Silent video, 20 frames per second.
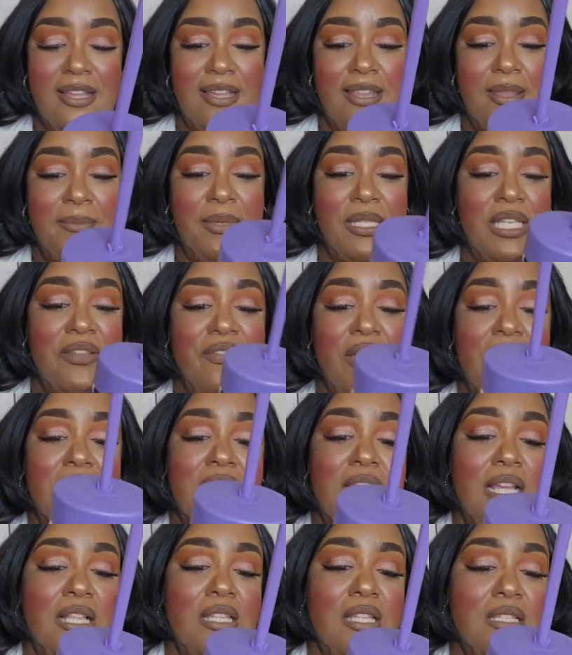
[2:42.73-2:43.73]
Let me see if I can
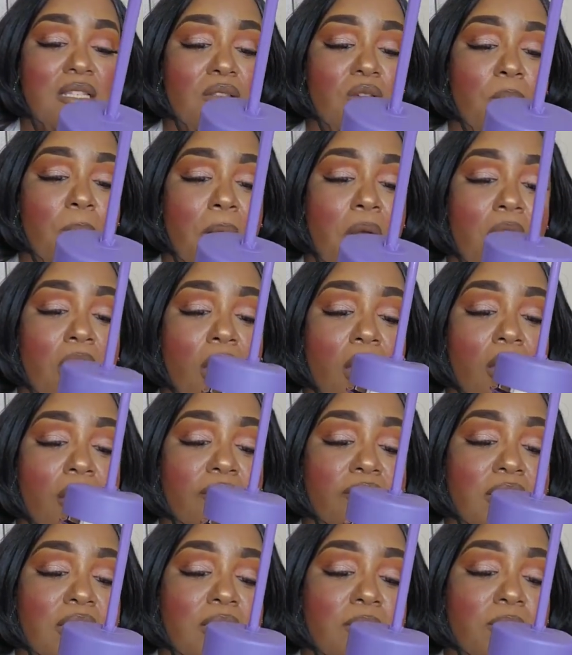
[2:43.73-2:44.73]
take this little part off
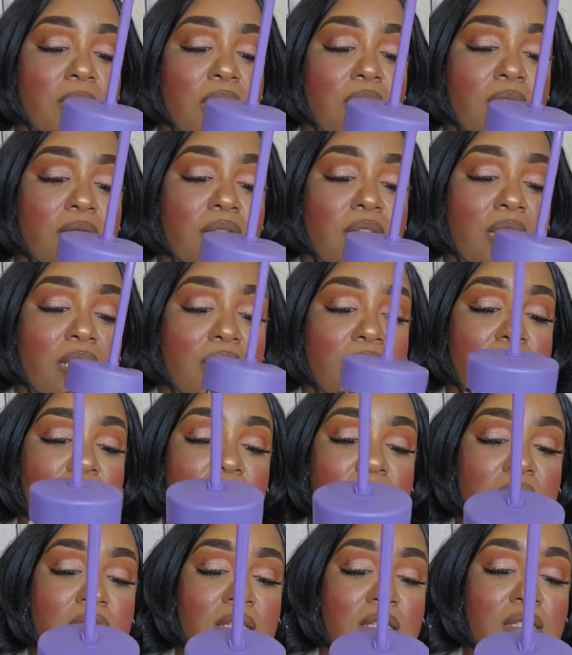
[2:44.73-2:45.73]
because we don't need
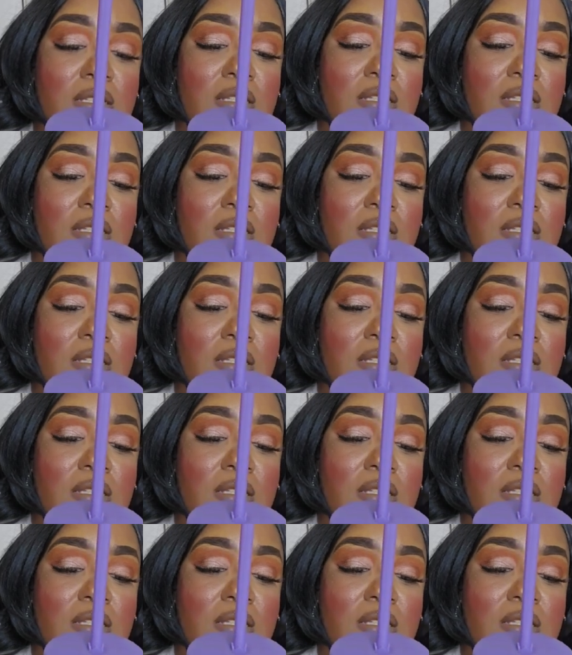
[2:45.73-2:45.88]
this.